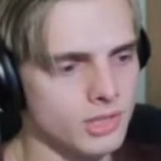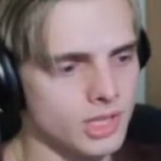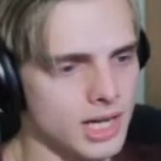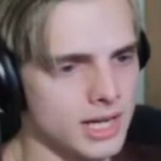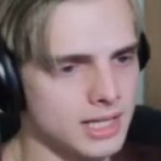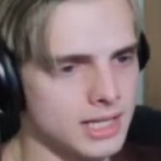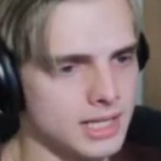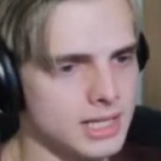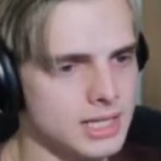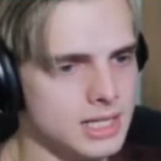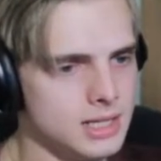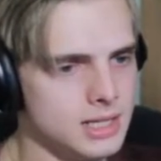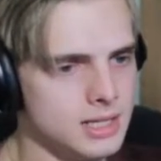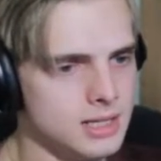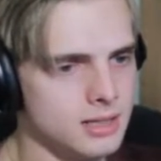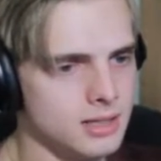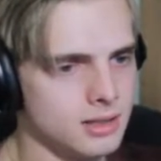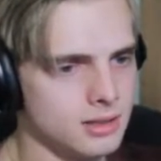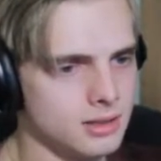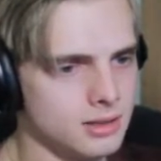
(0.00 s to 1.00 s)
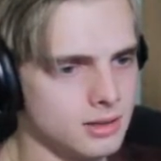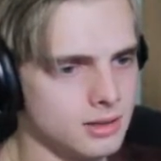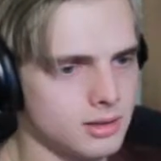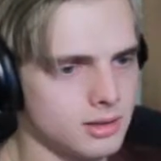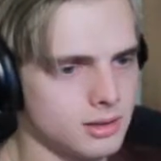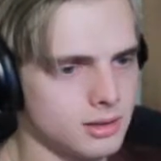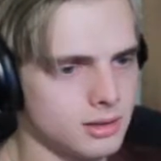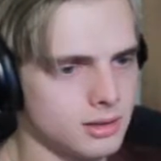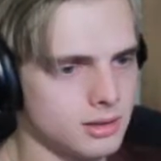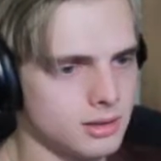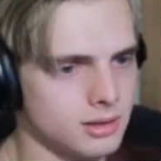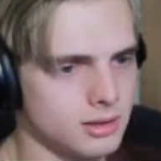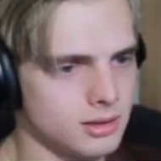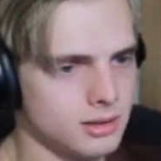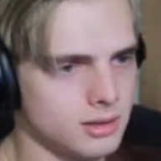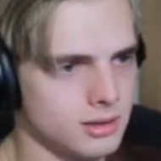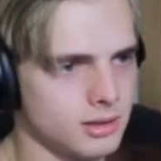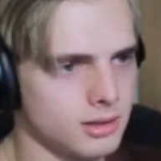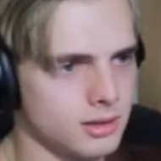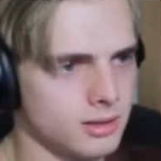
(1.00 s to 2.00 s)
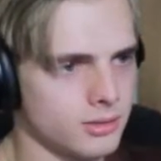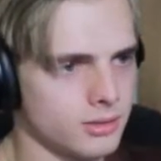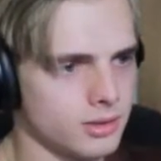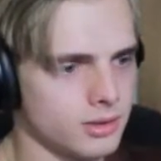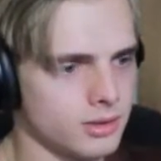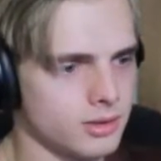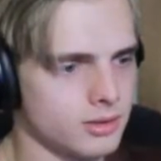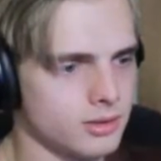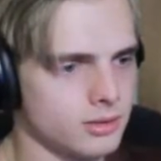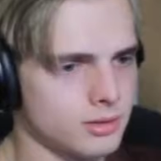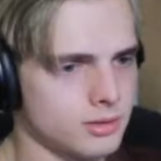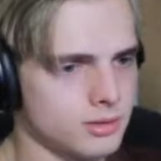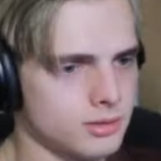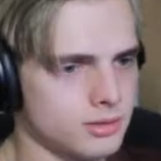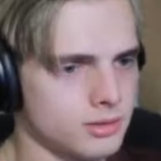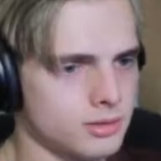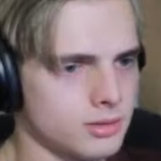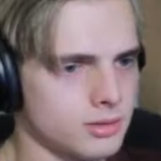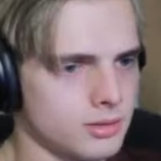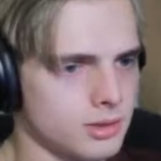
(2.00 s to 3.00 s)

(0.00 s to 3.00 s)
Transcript: Got key. Here we go.